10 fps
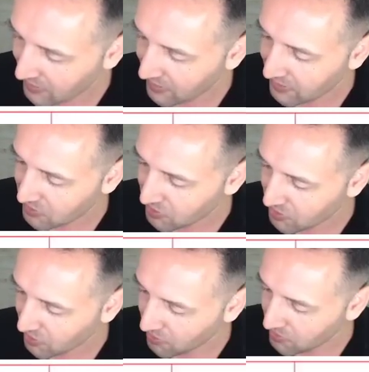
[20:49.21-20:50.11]
and it just
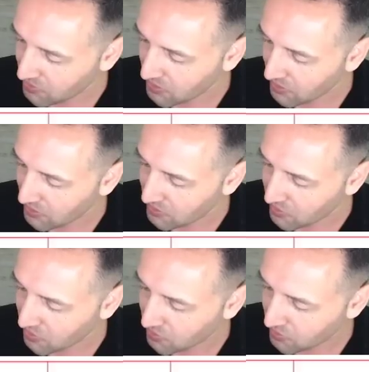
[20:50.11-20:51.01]
goes
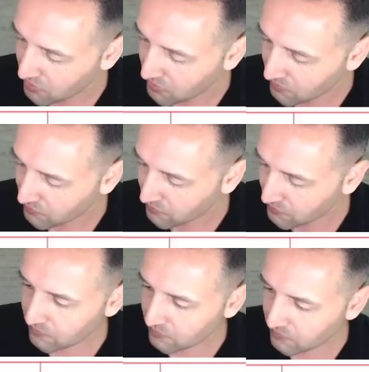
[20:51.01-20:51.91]
into
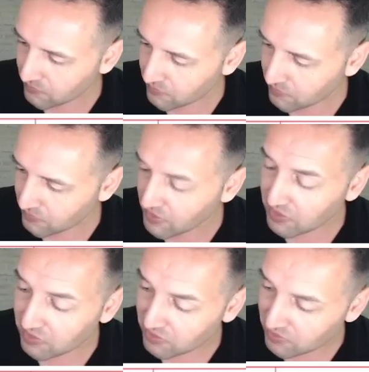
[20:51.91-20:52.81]

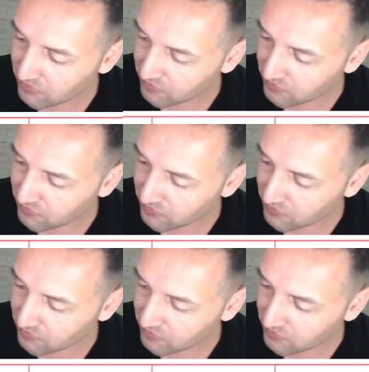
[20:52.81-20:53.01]
this.